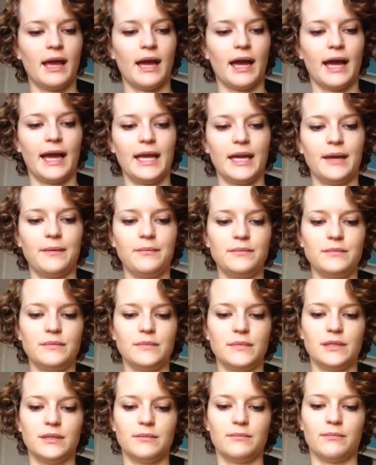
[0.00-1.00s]
I am
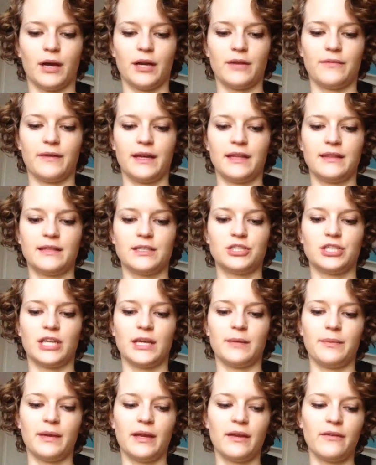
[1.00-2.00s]
modifying the
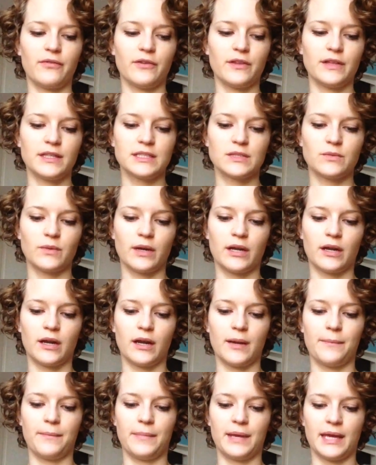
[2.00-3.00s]
shaping for this sweater
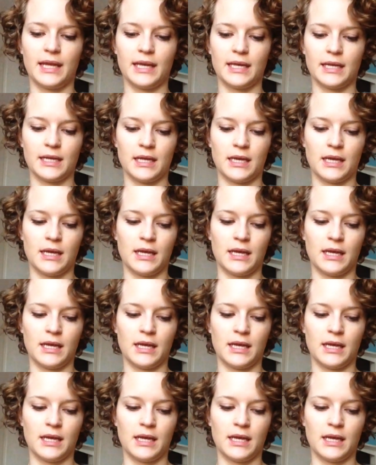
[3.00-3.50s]
a bit.